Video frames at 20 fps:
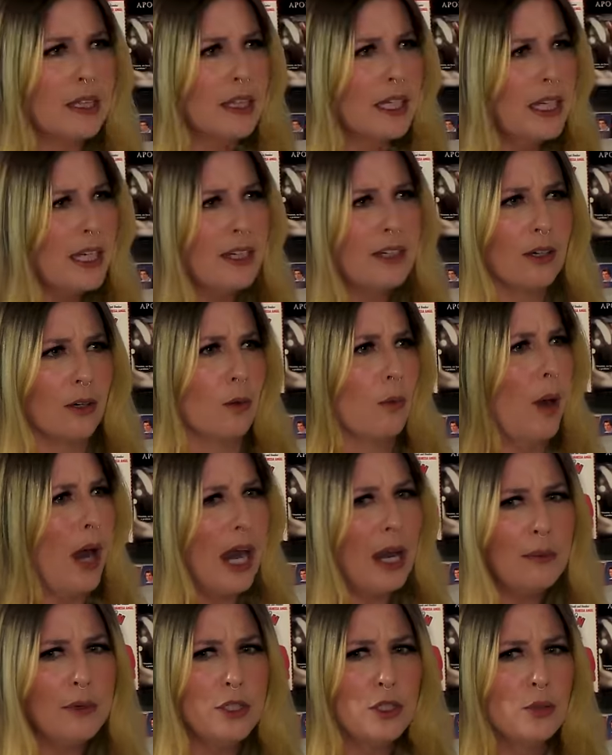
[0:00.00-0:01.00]
illegal.
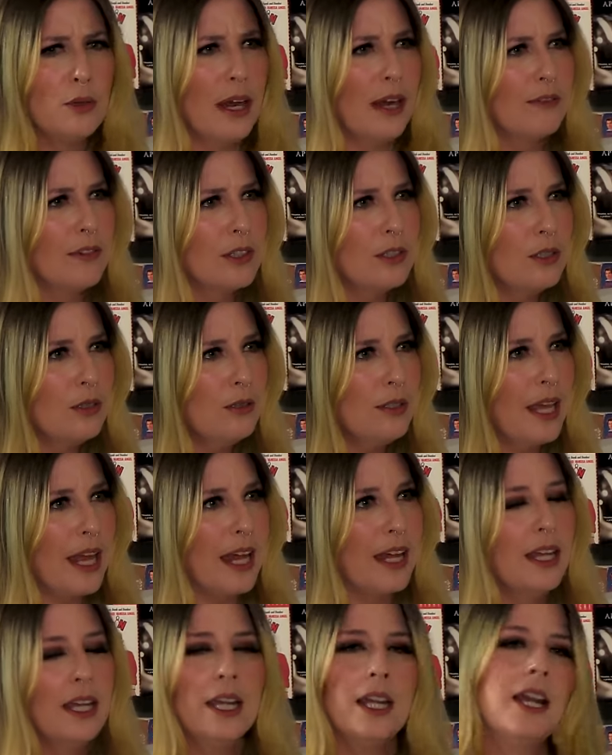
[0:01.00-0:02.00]
Why would you ever do
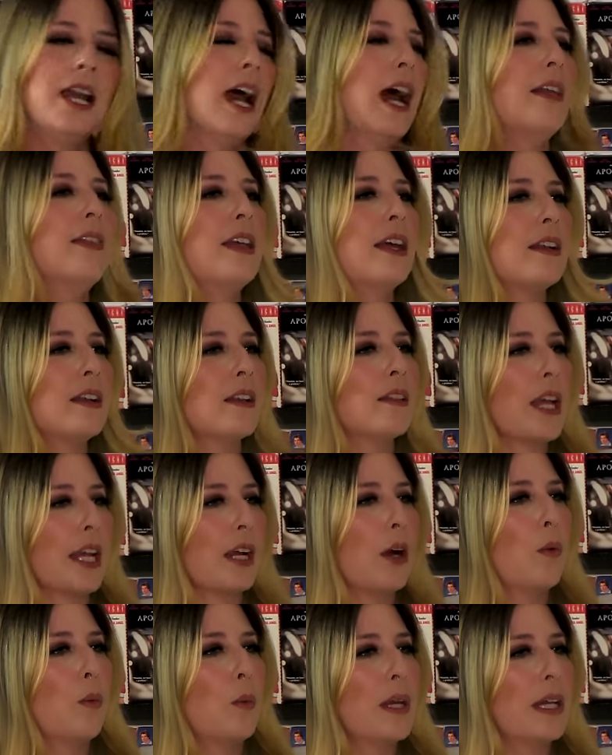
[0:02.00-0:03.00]
that? And then
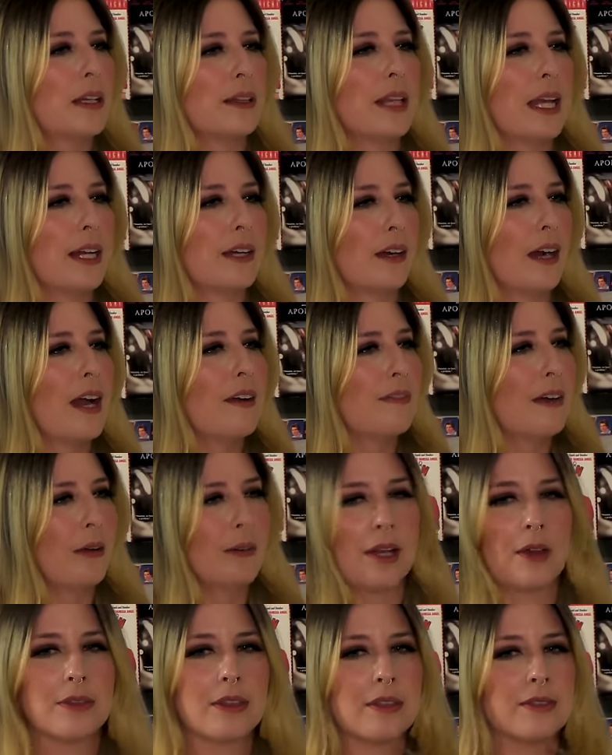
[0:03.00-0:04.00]
like a week later, I
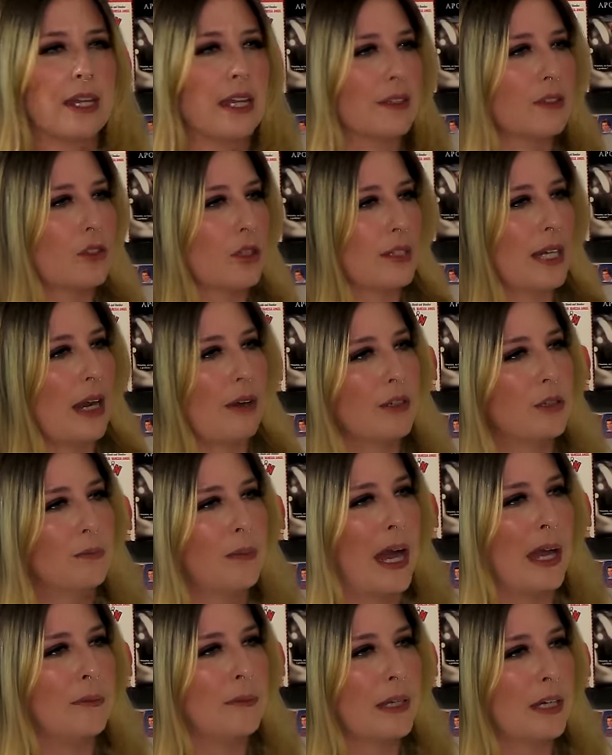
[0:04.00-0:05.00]
found out that that's just how you
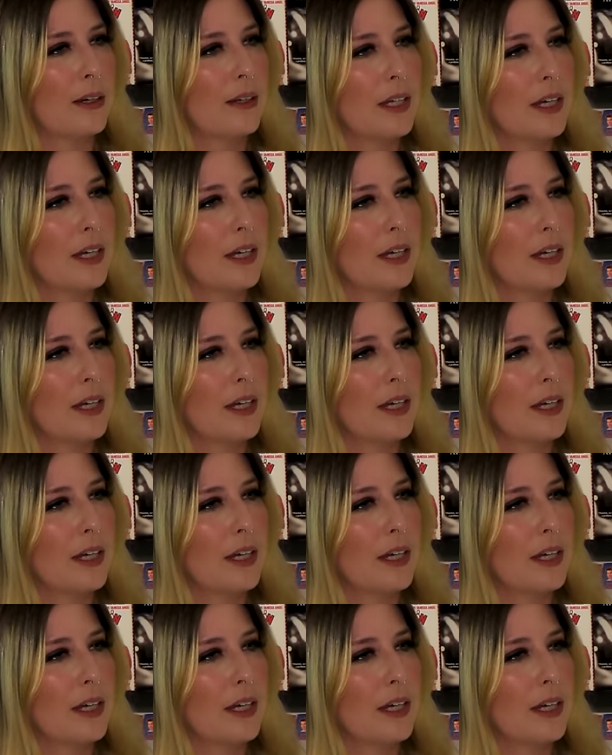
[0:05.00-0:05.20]
buy beer